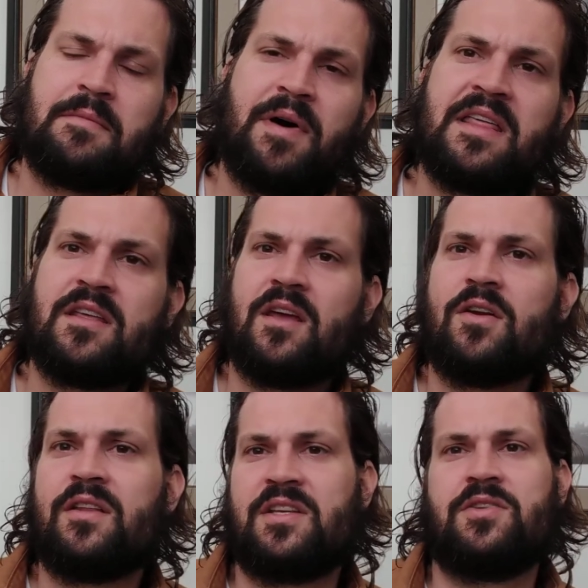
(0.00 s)
that by the
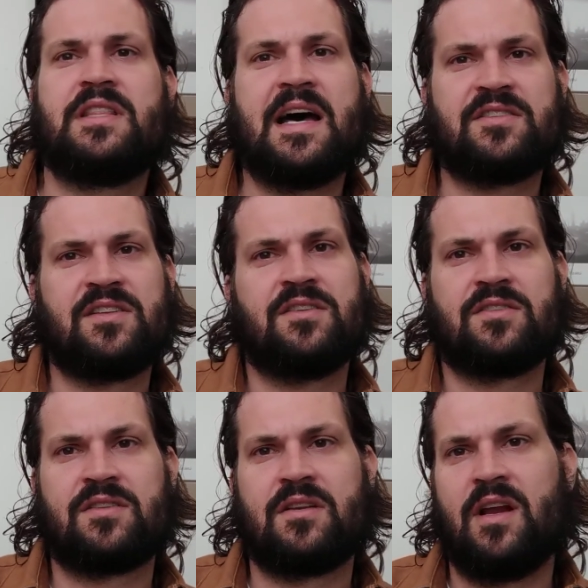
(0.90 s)
early
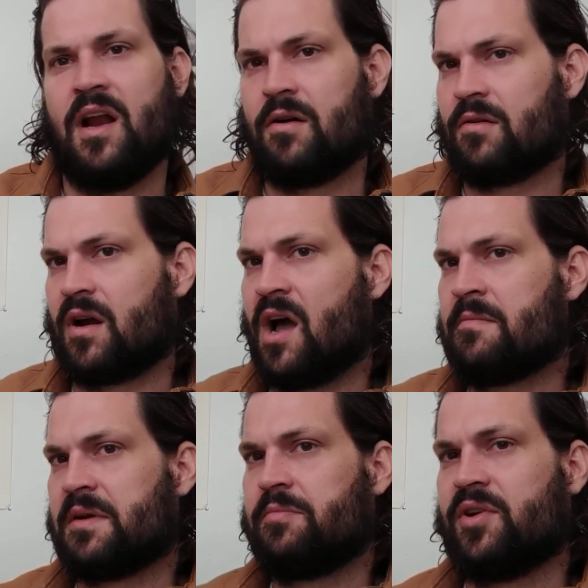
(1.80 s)
2000s,
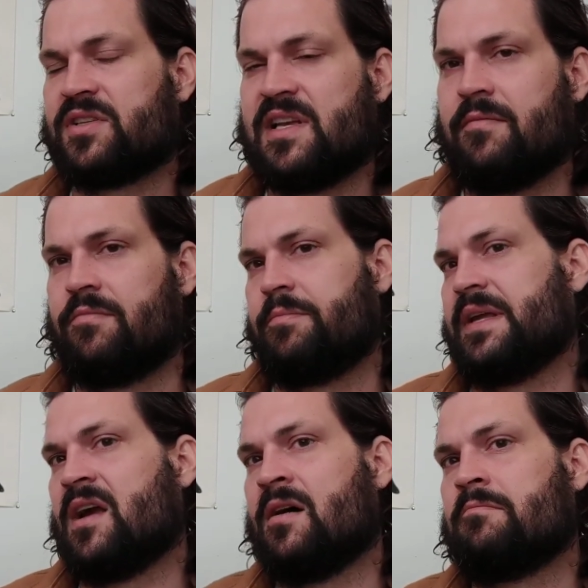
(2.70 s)
comic books have
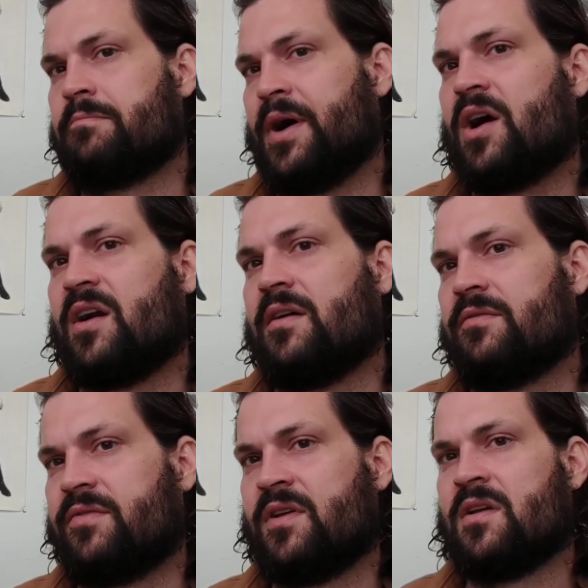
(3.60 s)
become part
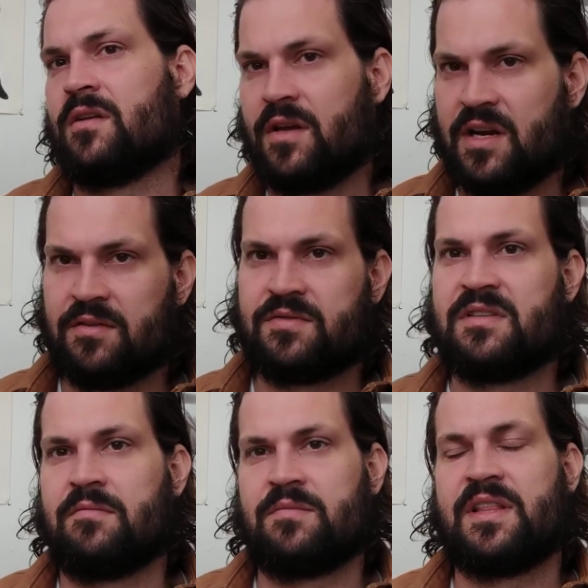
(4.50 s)
of,
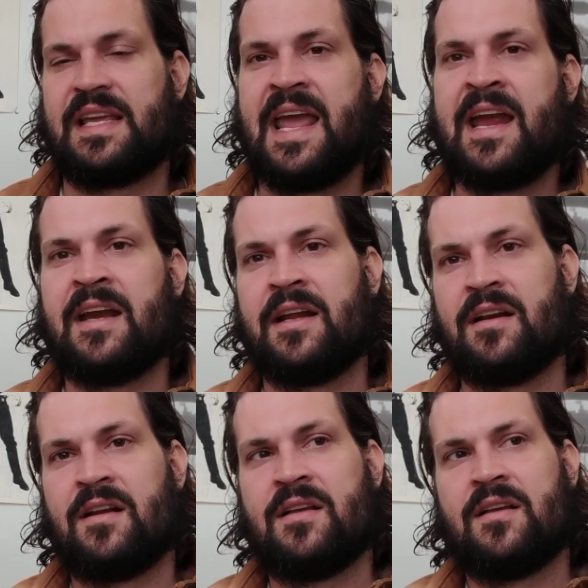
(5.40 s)
the
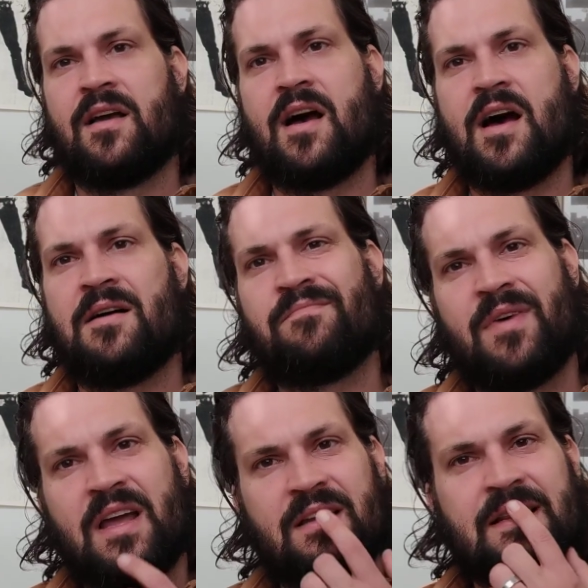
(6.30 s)
canon.
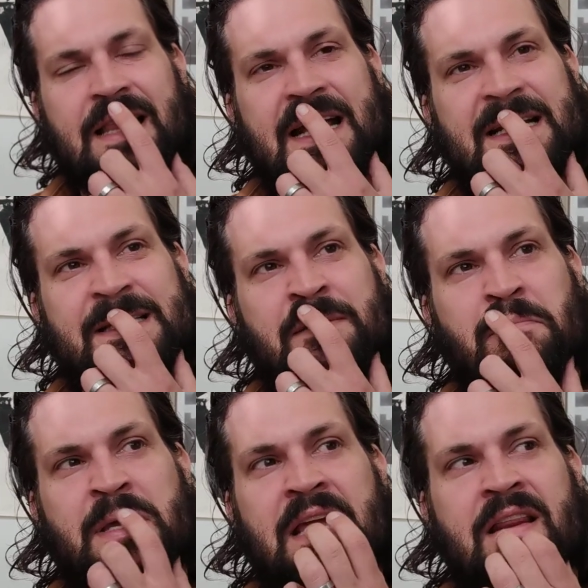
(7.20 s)
That doesn't
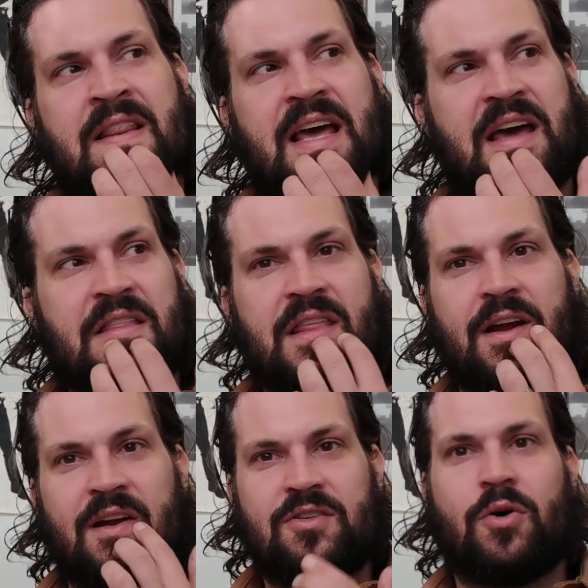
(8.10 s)
mean that
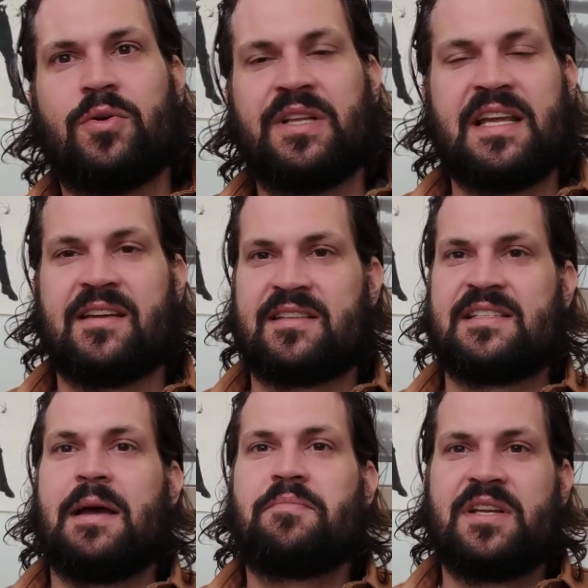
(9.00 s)
they're totally
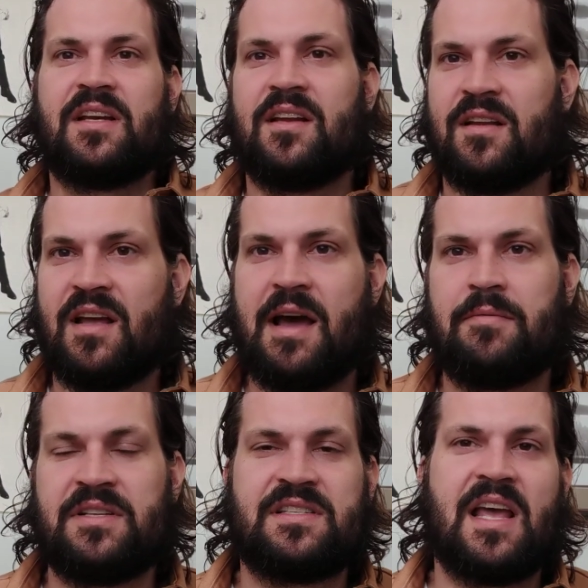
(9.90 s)
accepted, I
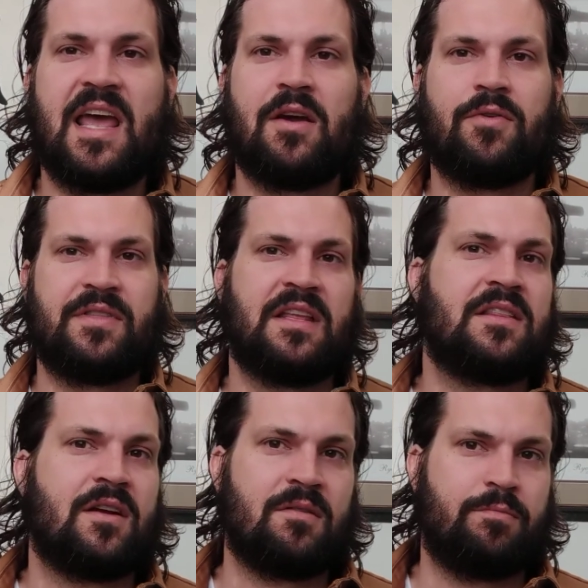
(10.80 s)
would say, or that
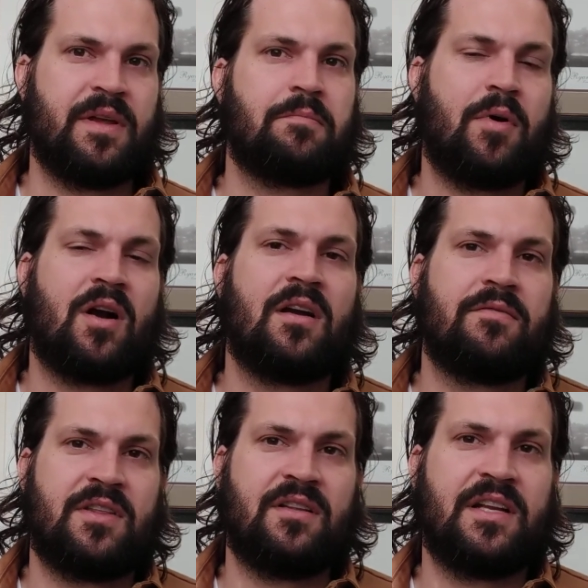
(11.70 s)
they're a big part
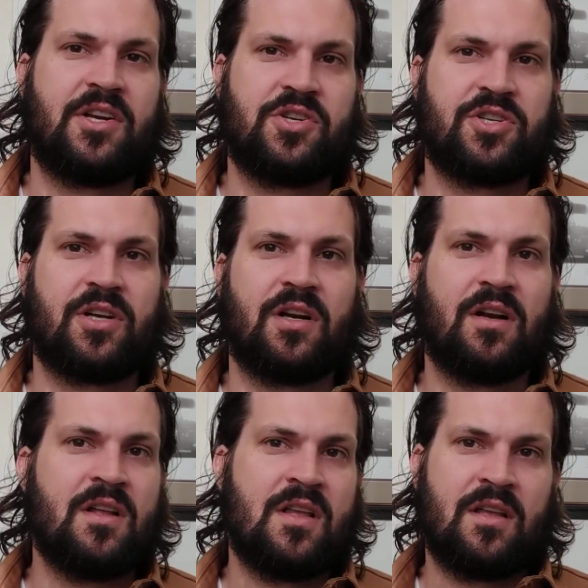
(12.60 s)
of the
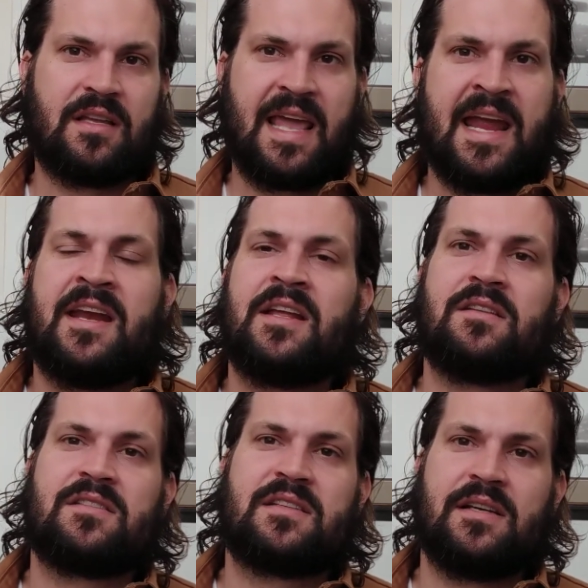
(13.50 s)
literature
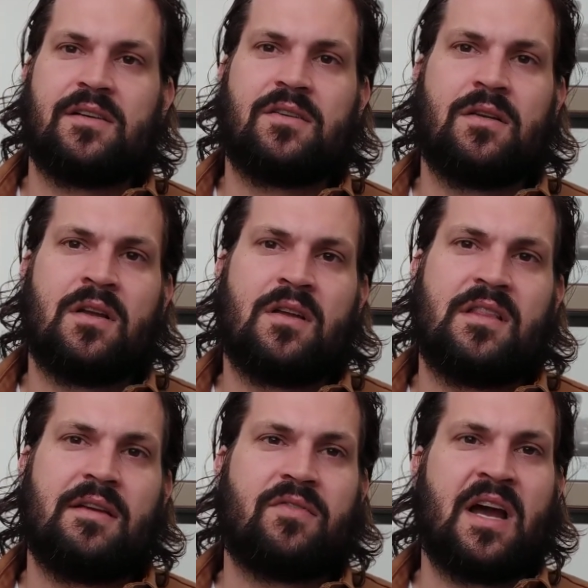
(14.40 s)
canon still.
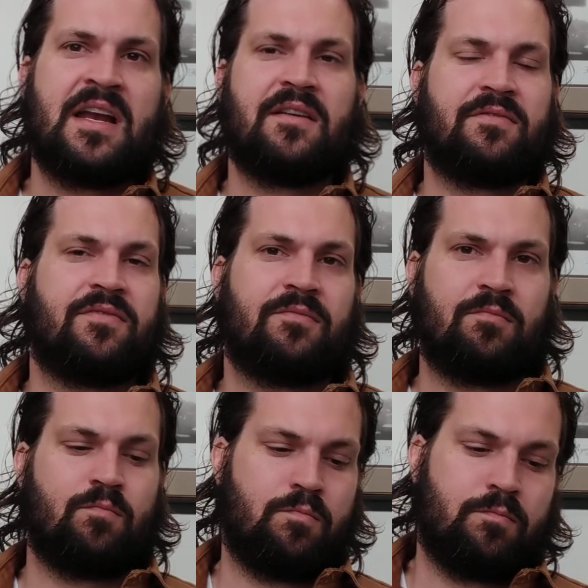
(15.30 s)
They've kind of
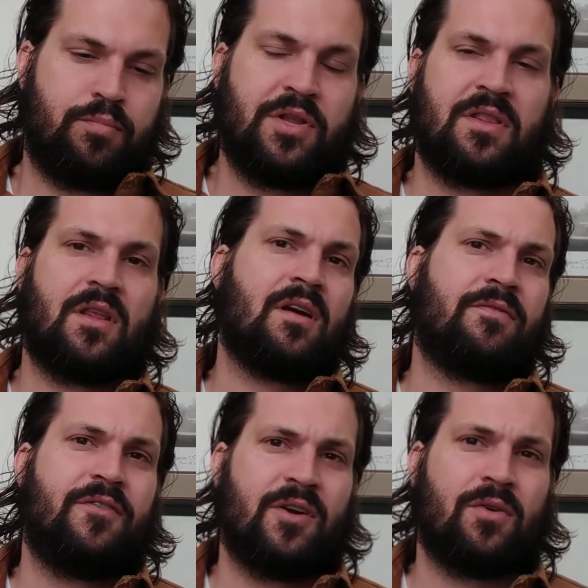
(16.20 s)
put their
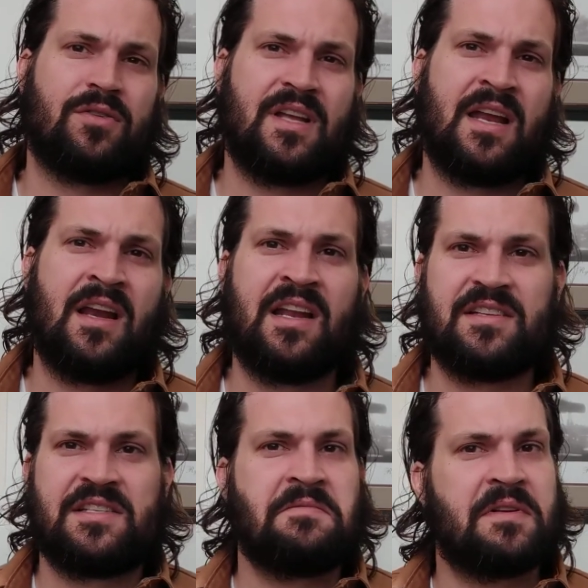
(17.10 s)
foothold in
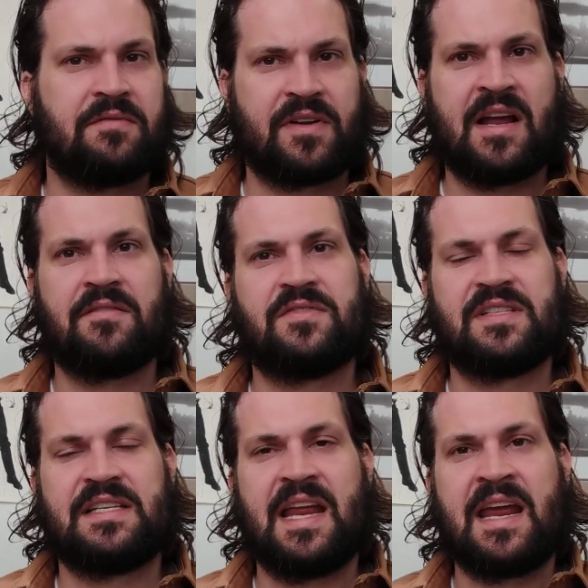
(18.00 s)
and seem to have kind of
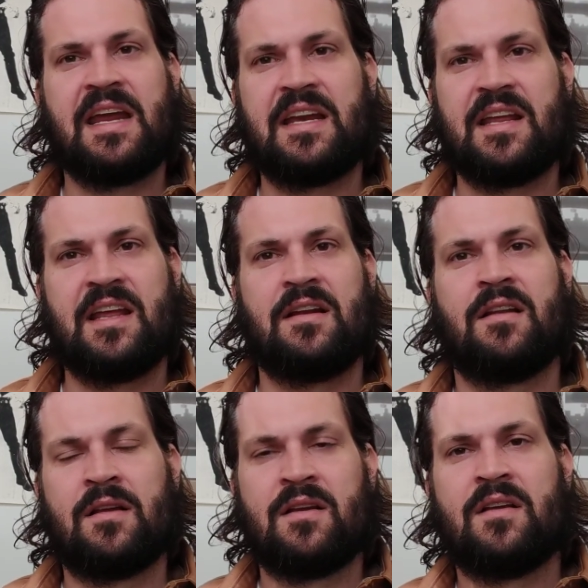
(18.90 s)
stayed
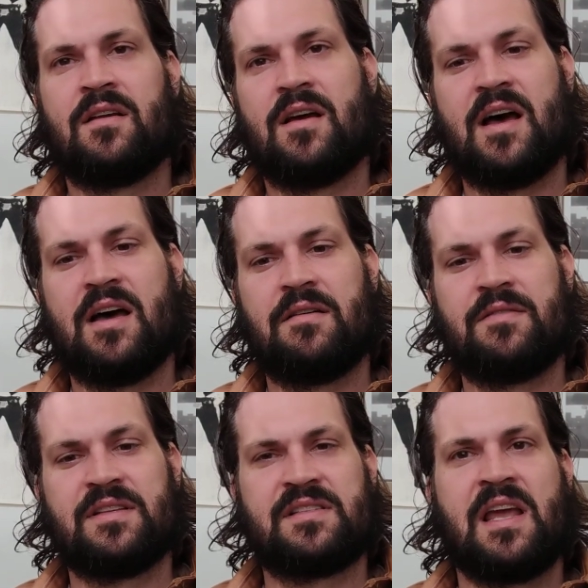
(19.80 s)
in
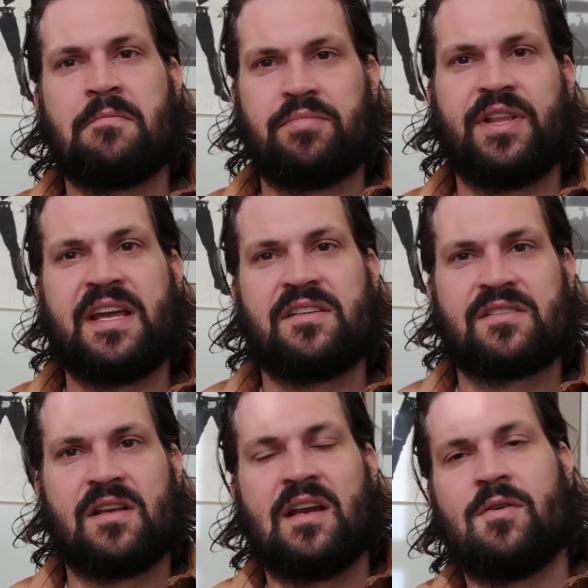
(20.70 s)
the same
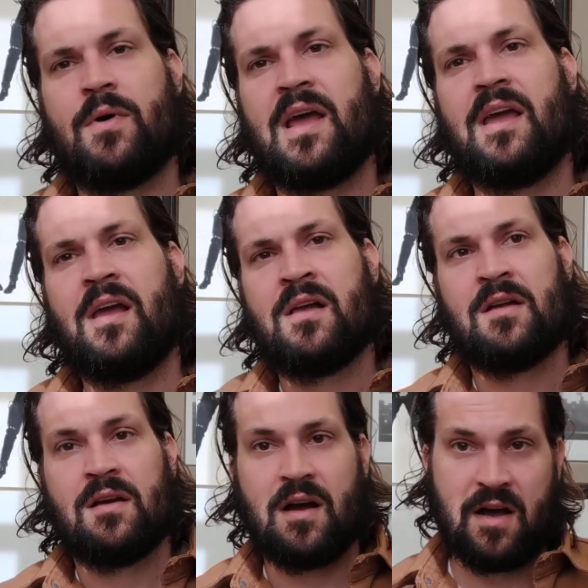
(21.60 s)
place in a way.
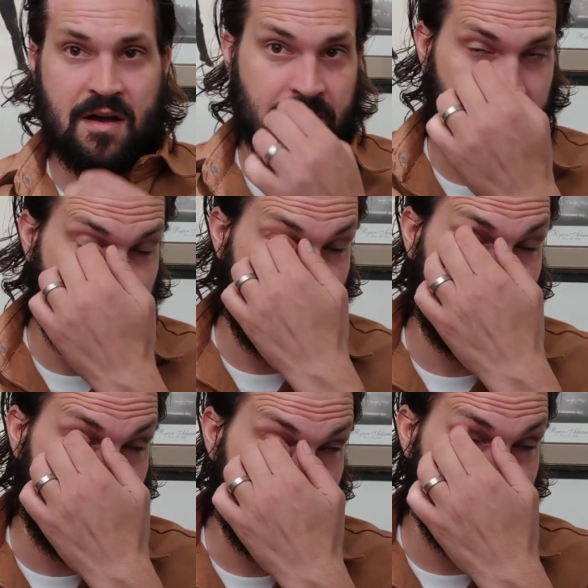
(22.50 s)
And
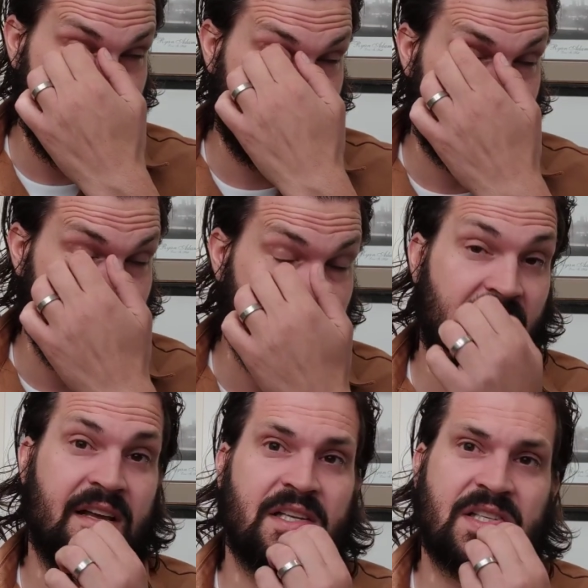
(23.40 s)
maybe that's
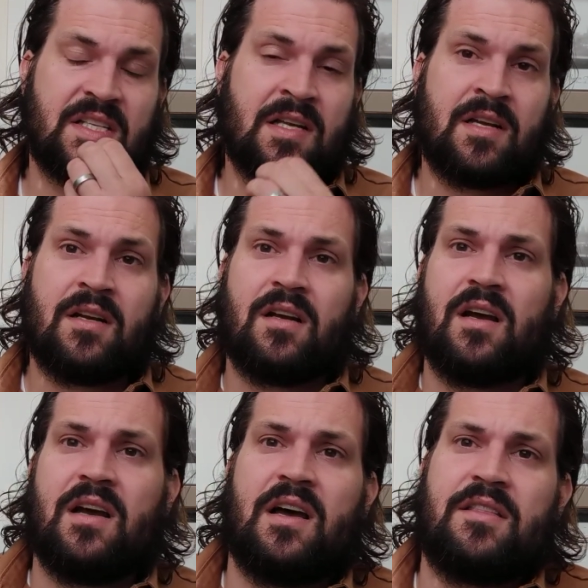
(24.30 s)
because
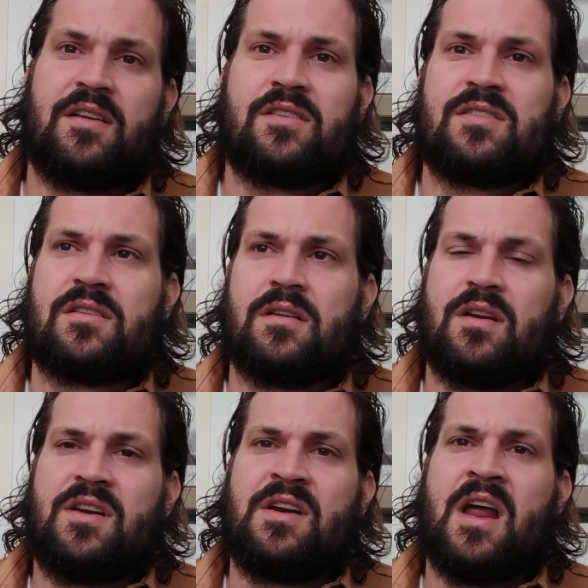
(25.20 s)
there's
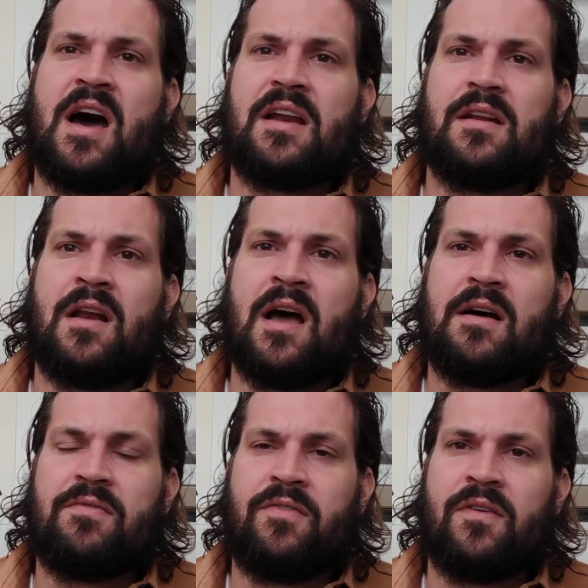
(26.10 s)
not
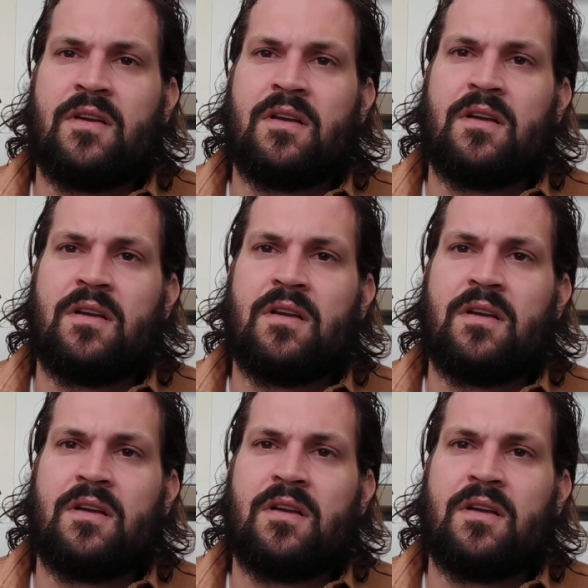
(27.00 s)
enough